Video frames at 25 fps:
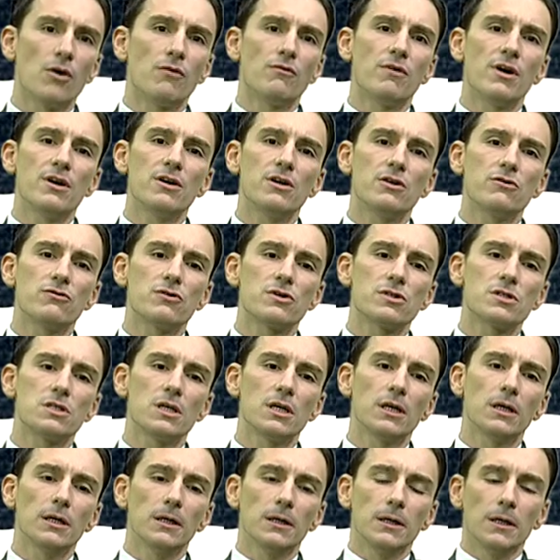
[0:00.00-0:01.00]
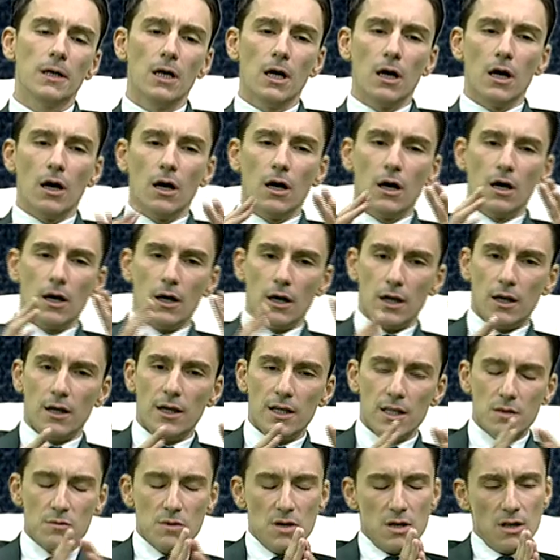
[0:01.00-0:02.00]
Very interesting.
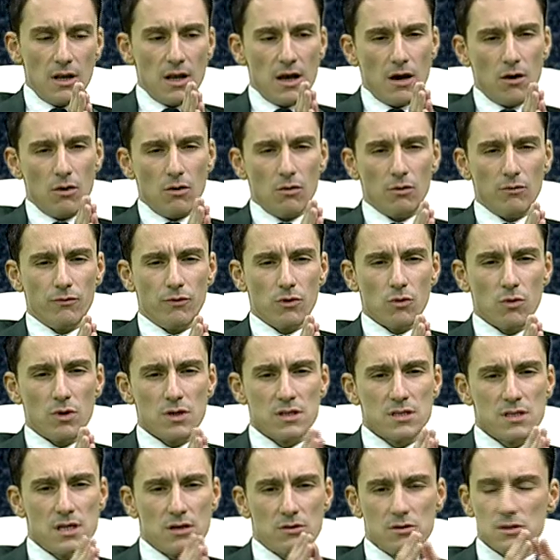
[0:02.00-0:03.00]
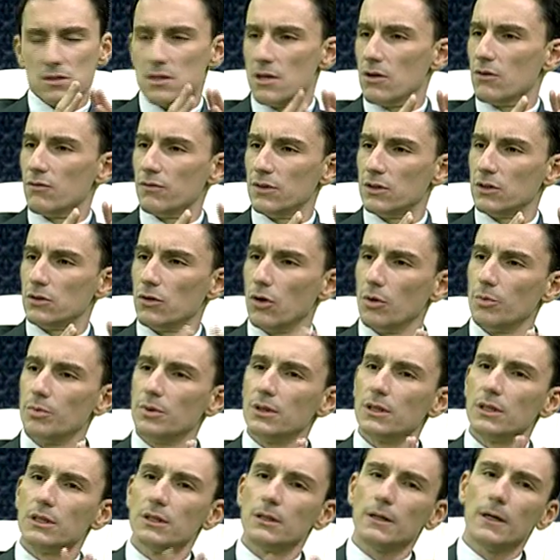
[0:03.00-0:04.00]
Let me now, for 1 second, stay on this
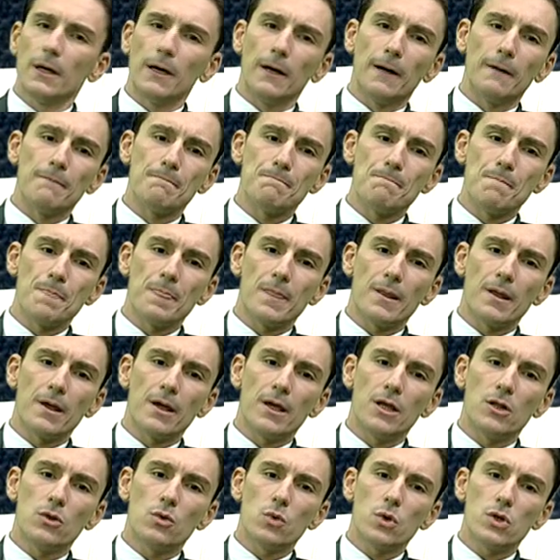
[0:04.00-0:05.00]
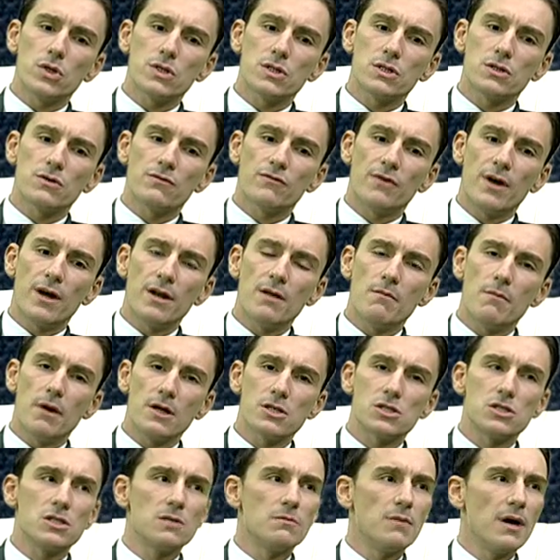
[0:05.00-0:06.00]
topic. It was very
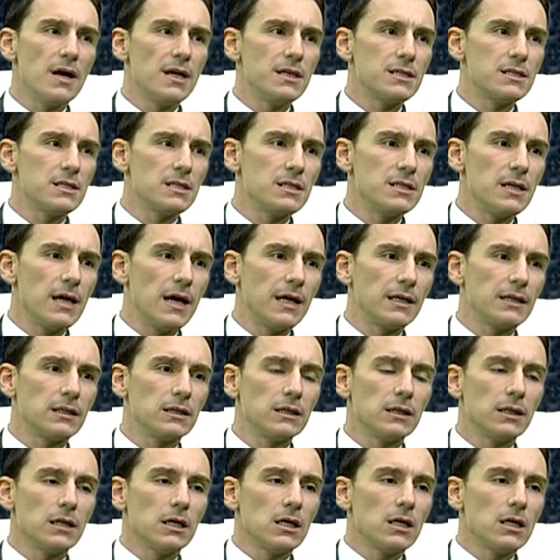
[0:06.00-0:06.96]
much debated that